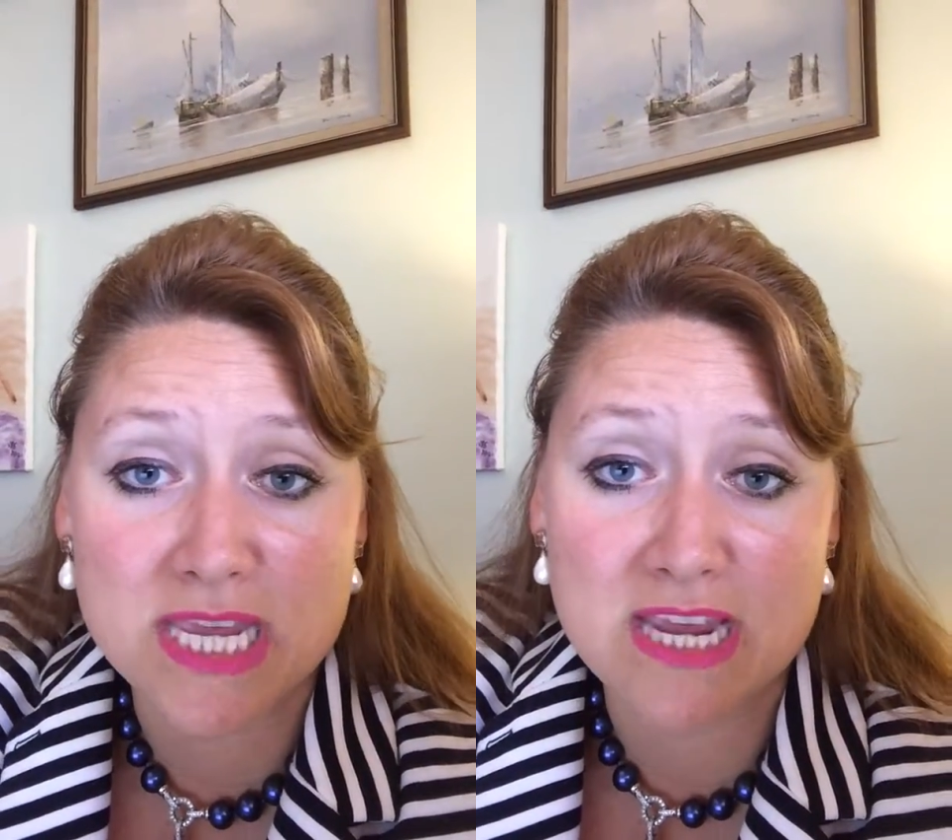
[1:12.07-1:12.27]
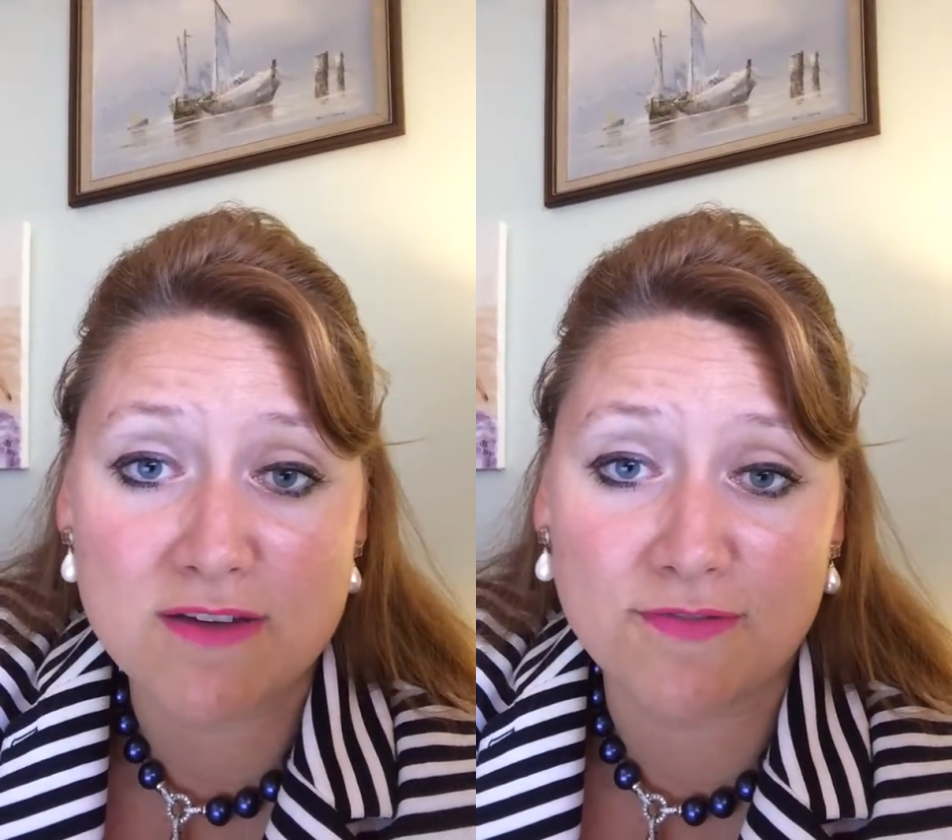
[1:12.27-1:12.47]

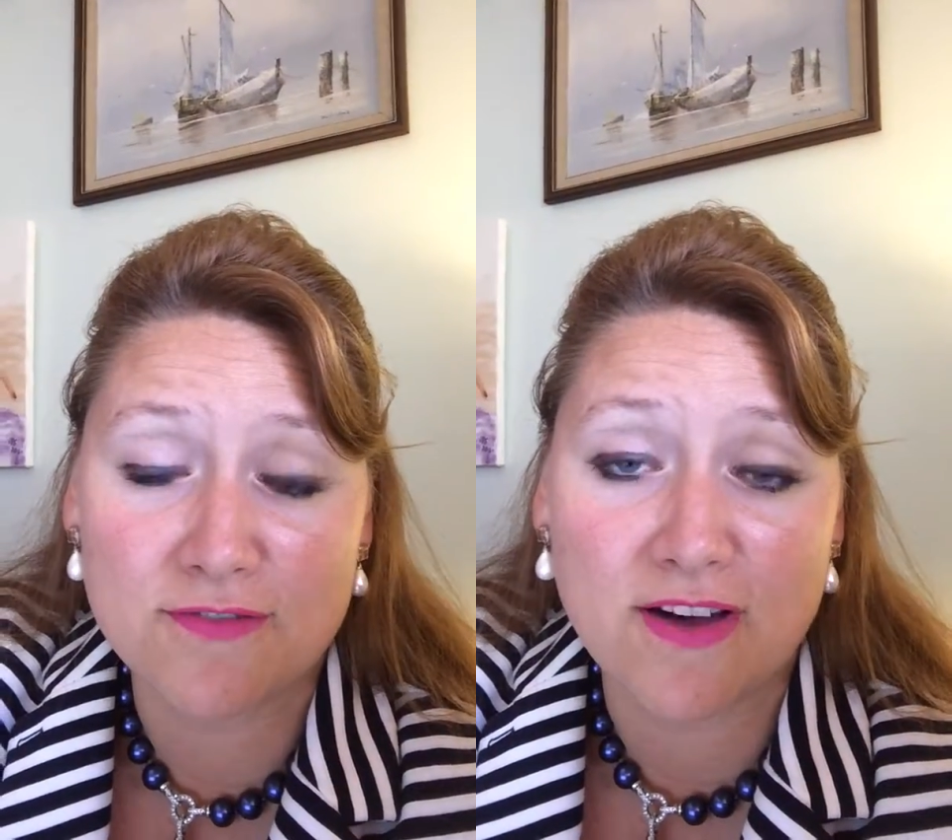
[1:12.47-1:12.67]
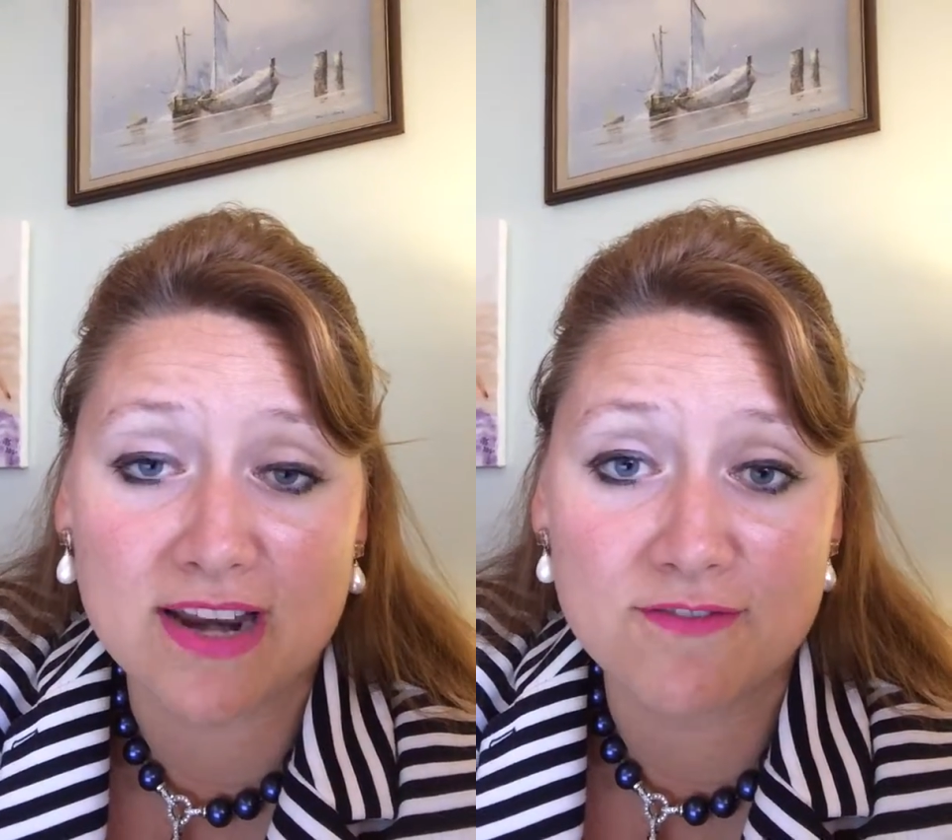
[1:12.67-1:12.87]
year for
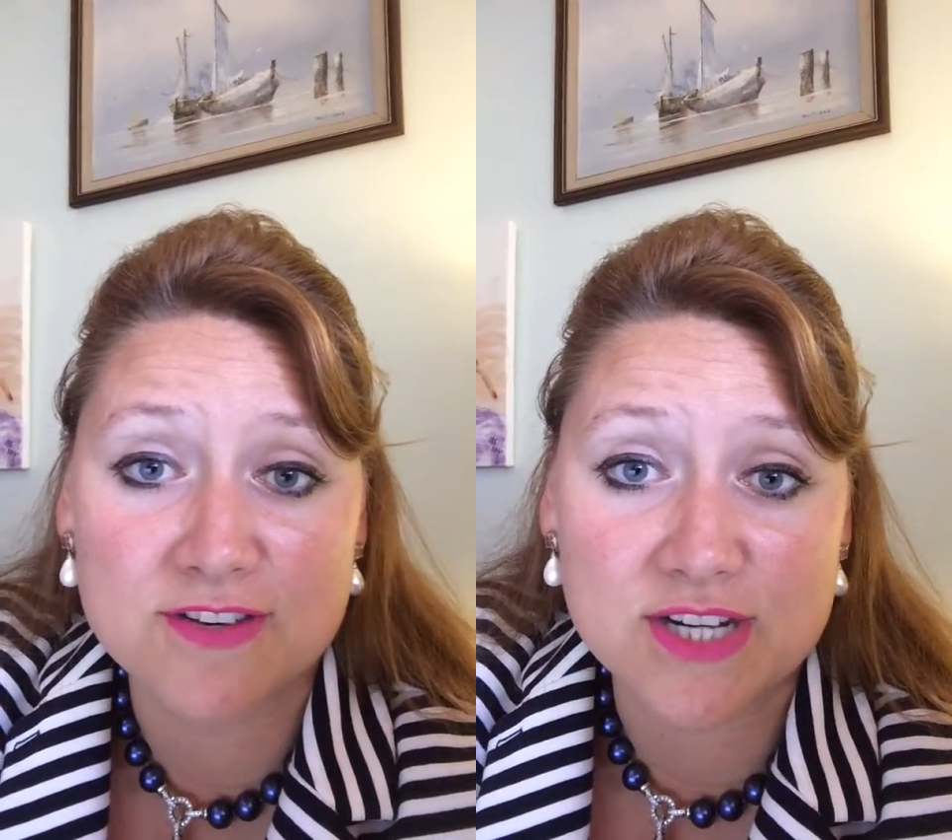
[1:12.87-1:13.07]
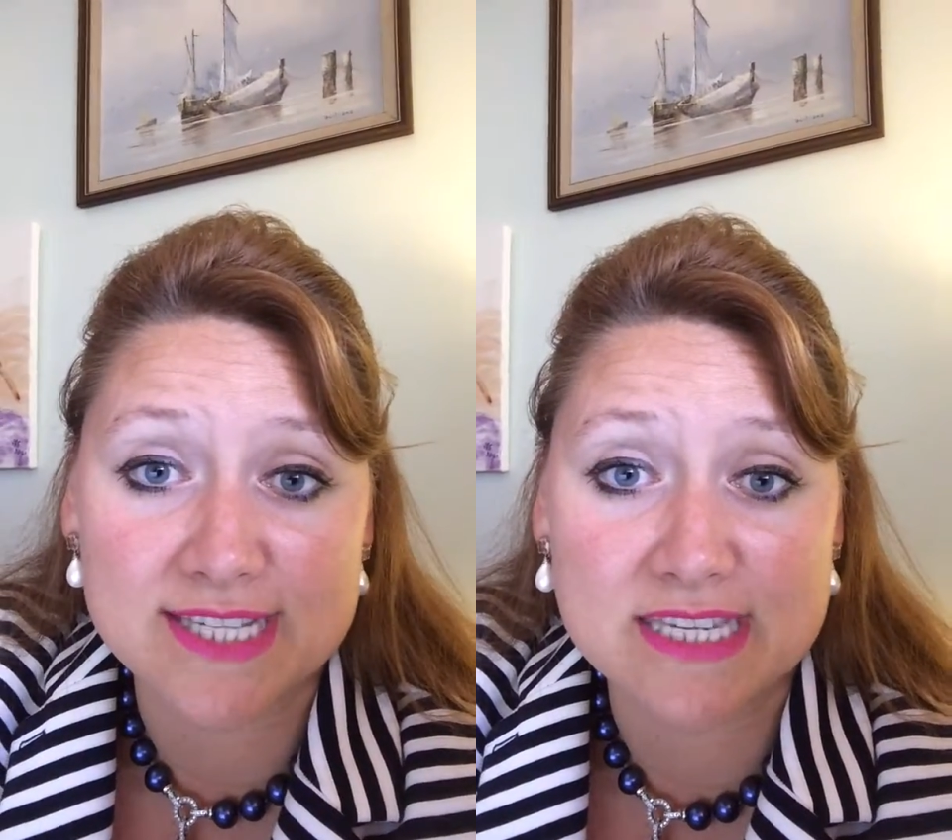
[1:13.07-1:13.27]
Fighting
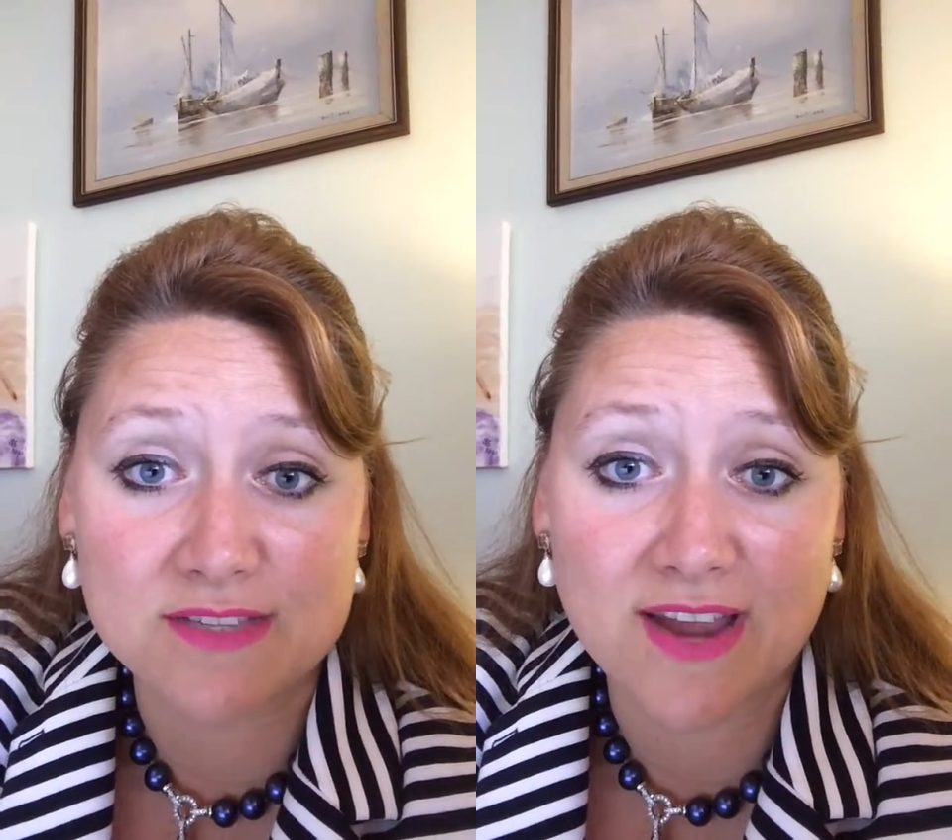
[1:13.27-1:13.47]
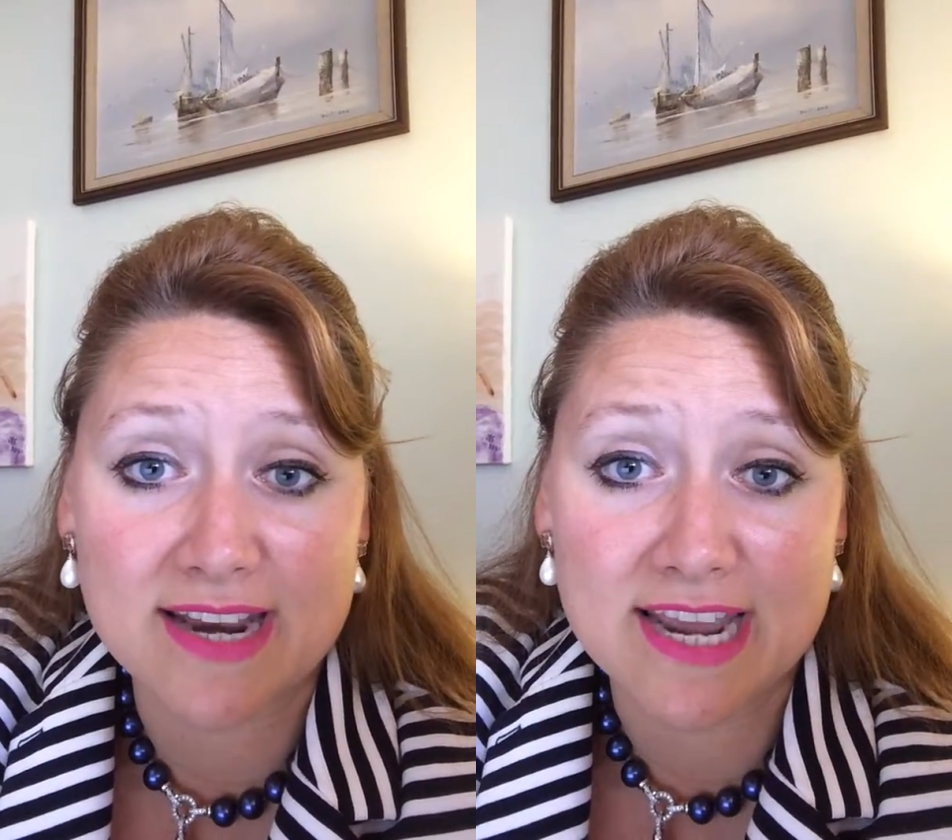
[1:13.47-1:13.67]
for
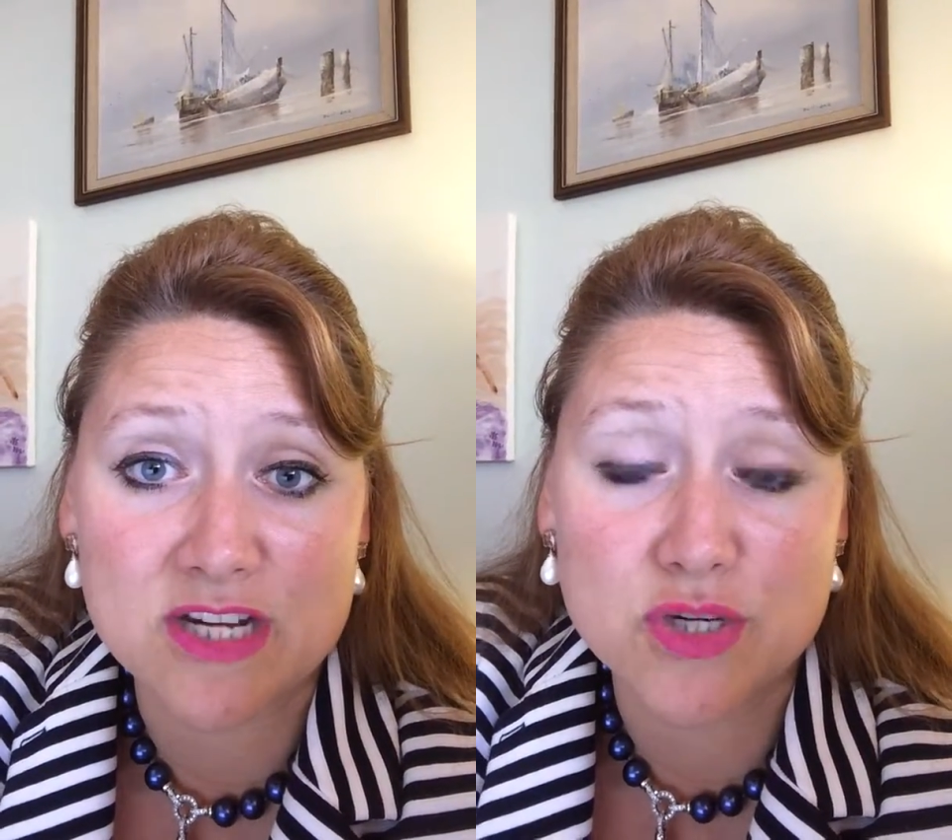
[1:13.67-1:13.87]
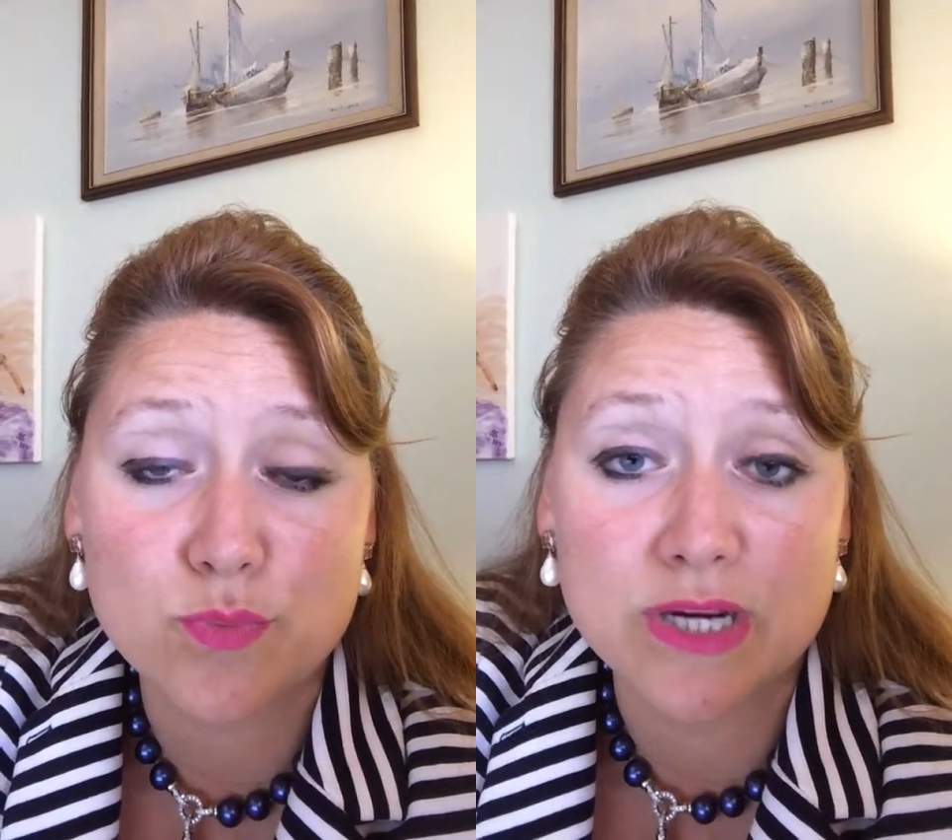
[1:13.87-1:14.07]
Justice Foundation.